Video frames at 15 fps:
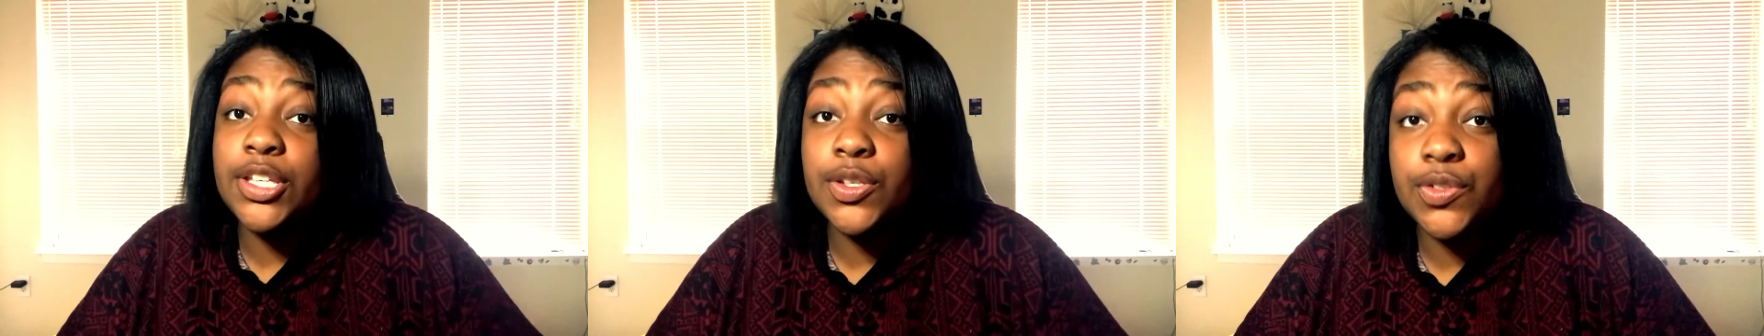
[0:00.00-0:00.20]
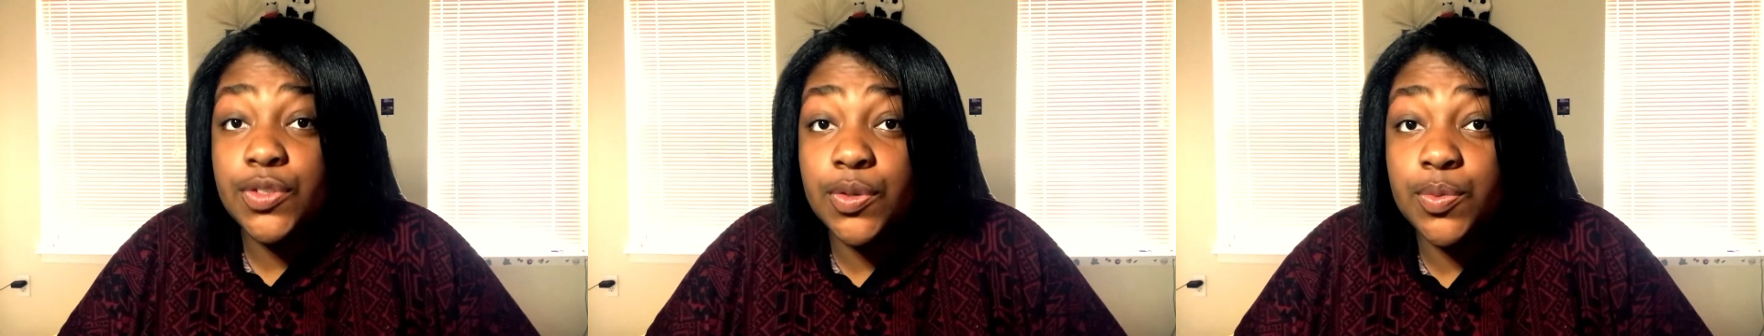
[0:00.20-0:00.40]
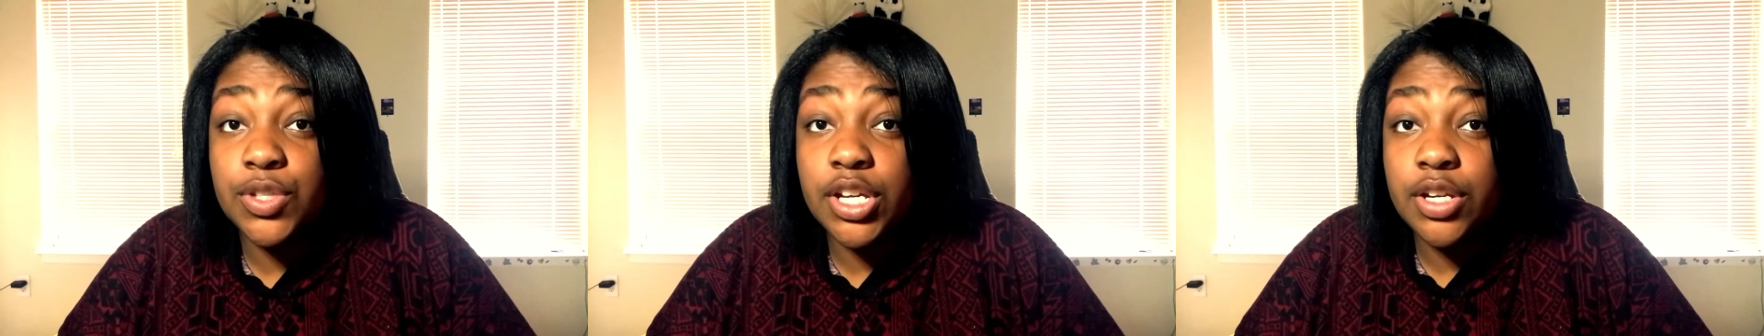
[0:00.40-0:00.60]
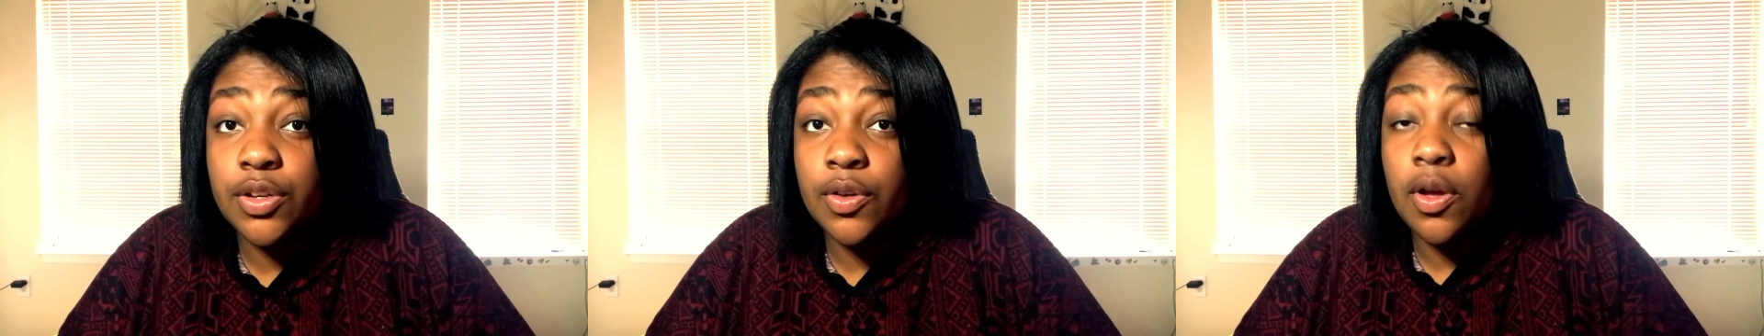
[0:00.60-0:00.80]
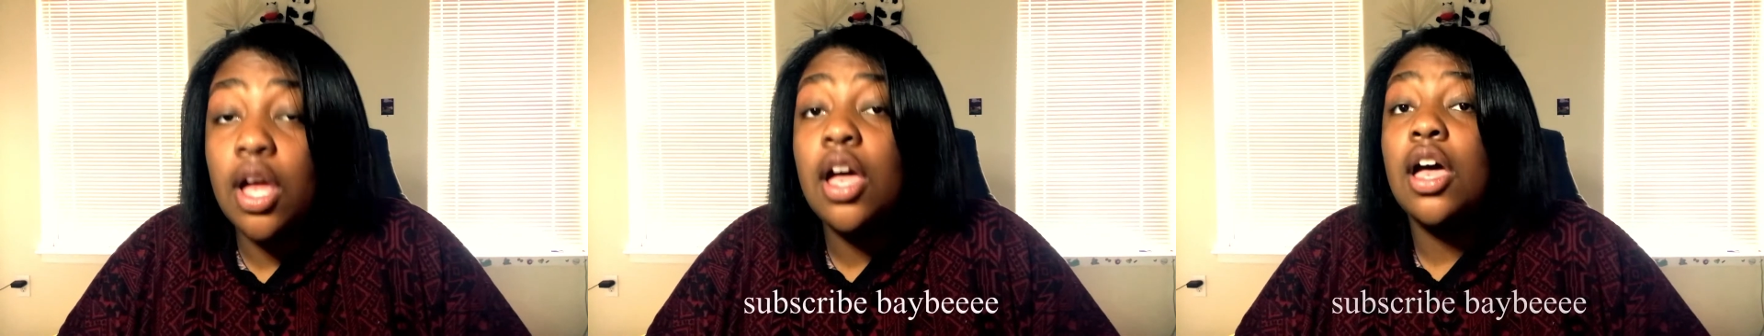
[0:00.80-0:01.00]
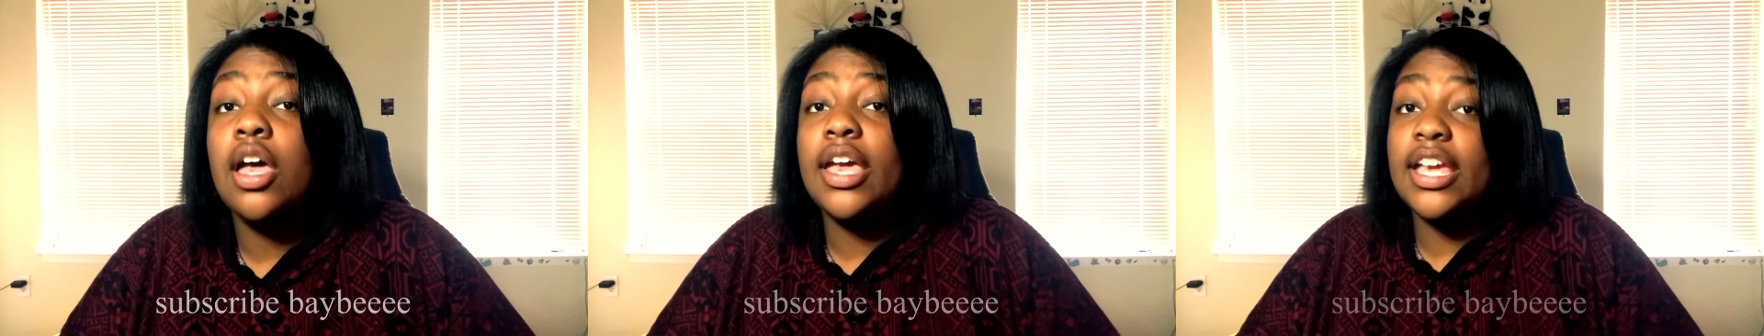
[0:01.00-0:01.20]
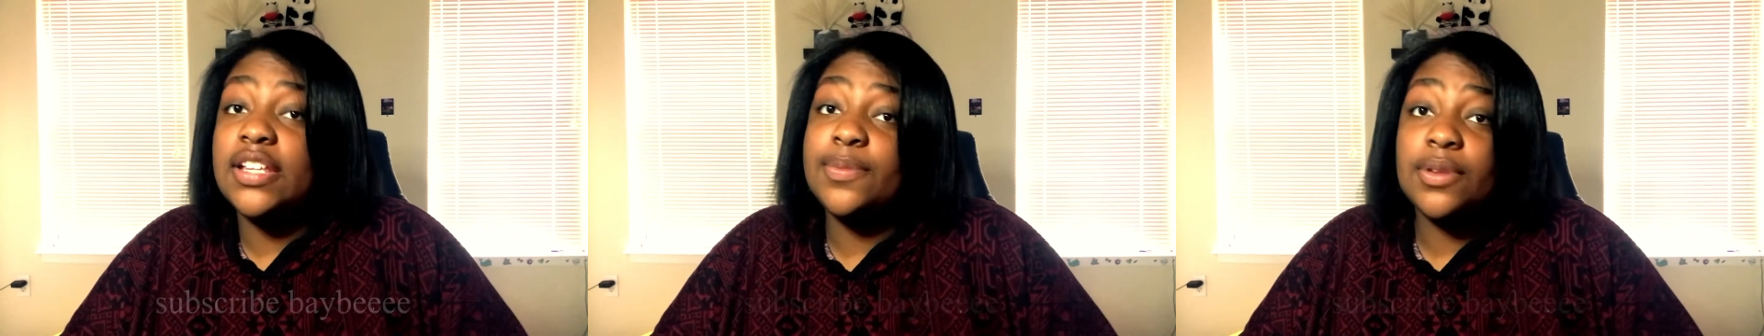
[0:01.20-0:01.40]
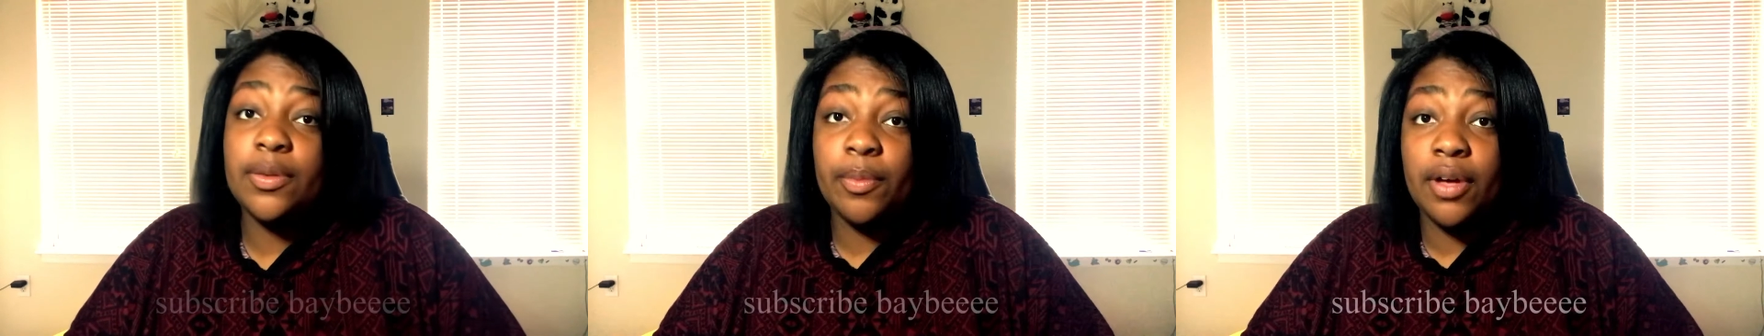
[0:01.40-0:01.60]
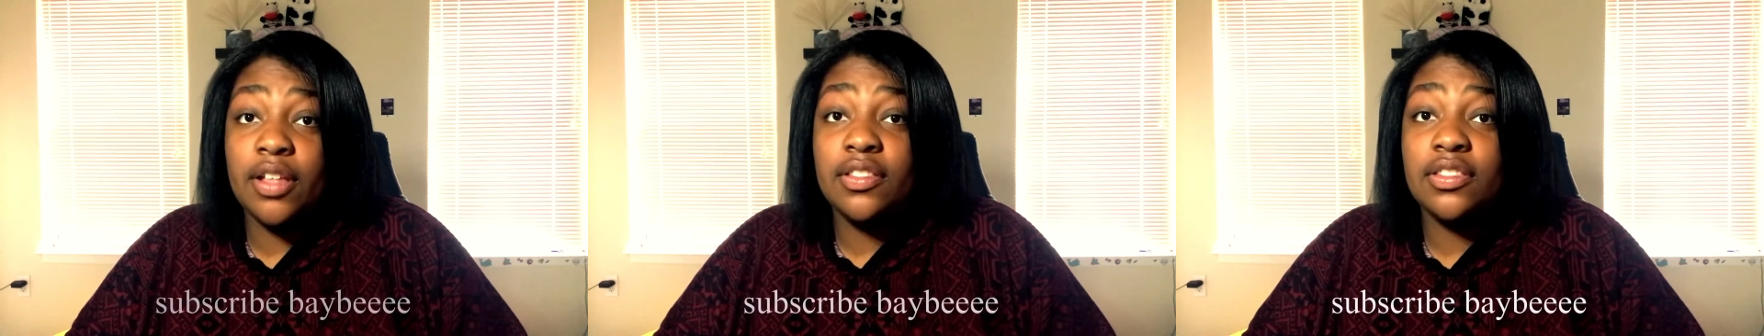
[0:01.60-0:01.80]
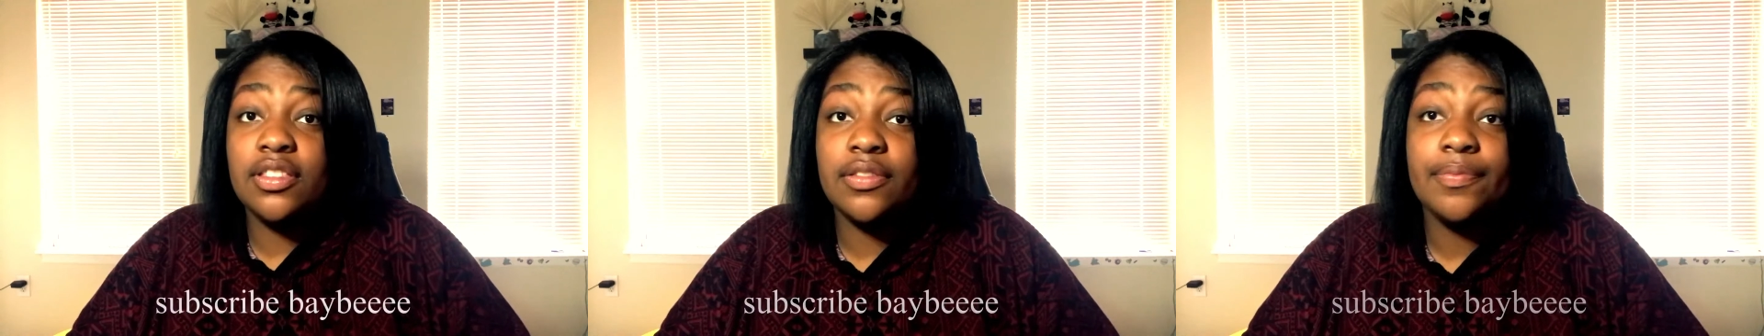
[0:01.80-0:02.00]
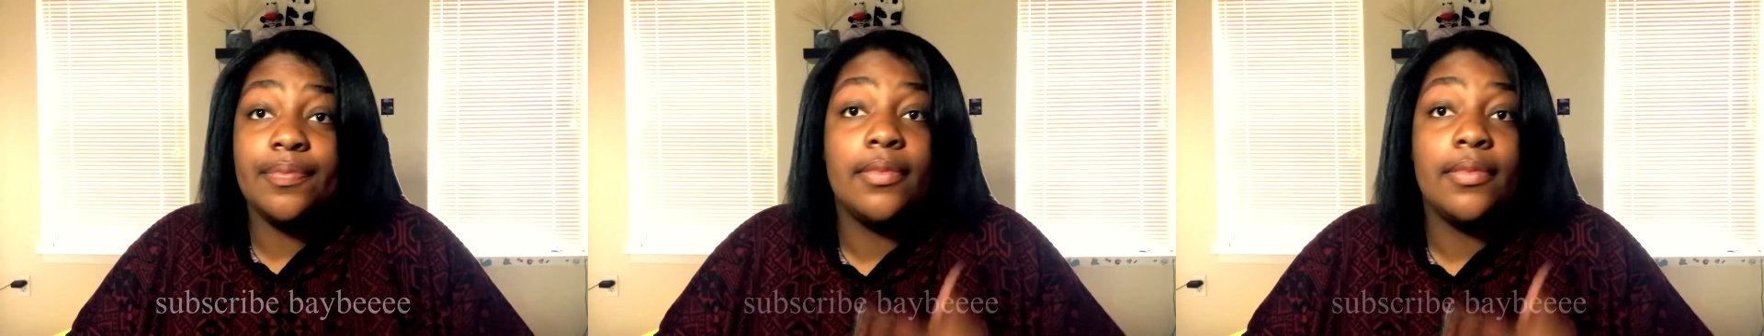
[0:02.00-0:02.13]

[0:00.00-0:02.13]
YouTube channel. It's been a month.